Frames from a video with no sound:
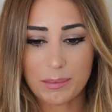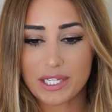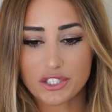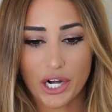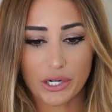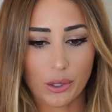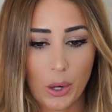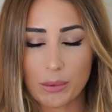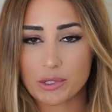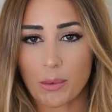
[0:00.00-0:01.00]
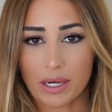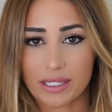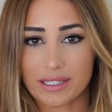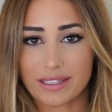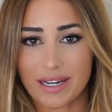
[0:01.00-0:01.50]
Me and Jared are always
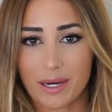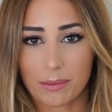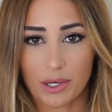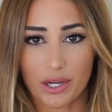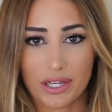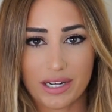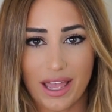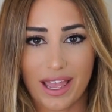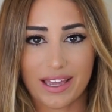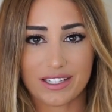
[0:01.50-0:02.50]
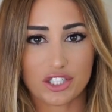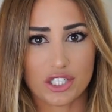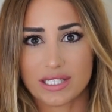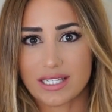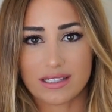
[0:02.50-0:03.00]
walking in the neighborhood, and
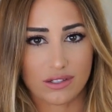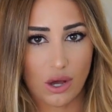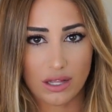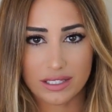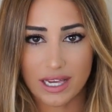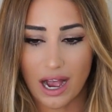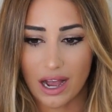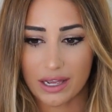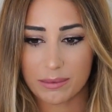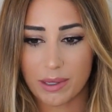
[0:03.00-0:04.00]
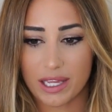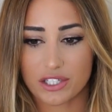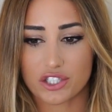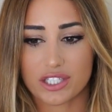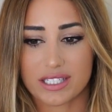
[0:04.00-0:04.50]
she sees this all the time,
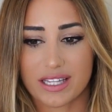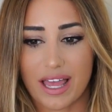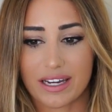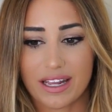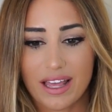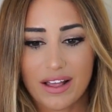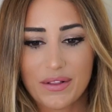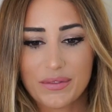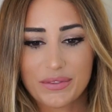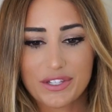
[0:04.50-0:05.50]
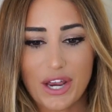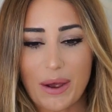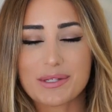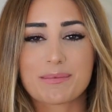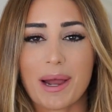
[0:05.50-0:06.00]
and she said,
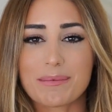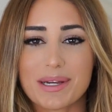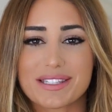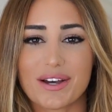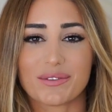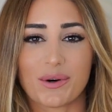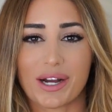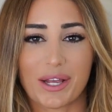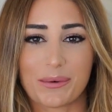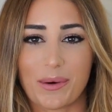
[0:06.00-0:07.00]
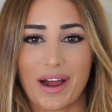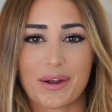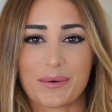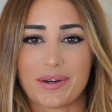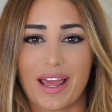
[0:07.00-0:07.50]
I was by myself walking
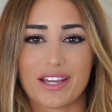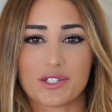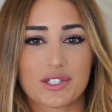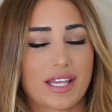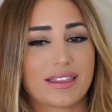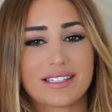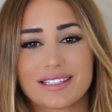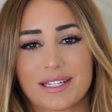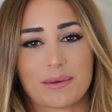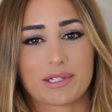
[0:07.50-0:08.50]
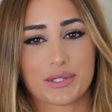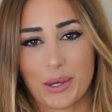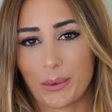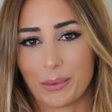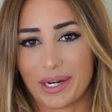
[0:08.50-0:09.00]
Wyatt one day, and she's like, this is going to be
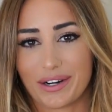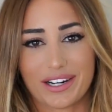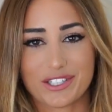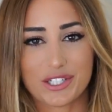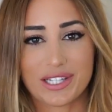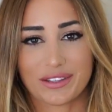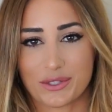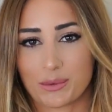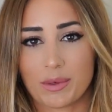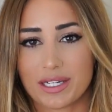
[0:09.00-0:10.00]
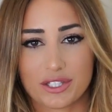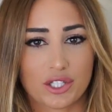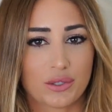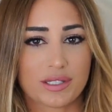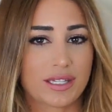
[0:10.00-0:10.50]
so weird, and she's like the
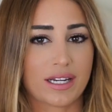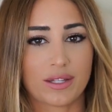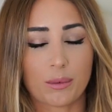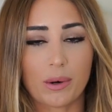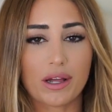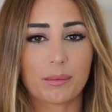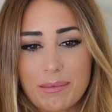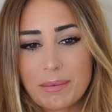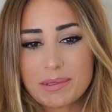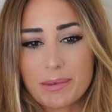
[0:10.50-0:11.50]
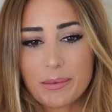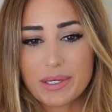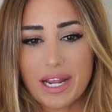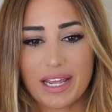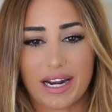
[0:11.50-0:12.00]
sweetest, cutest lady in the world. She came up to me
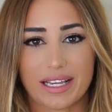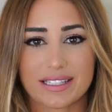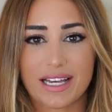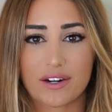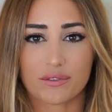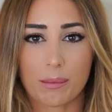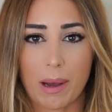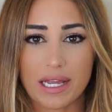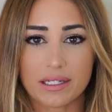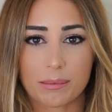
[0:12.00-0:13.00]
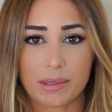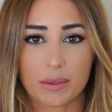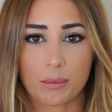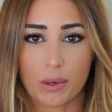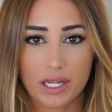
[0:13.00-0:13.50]
one day, and I guess kind of reminded
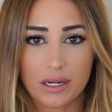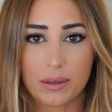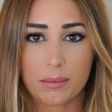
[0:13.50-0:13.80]
me what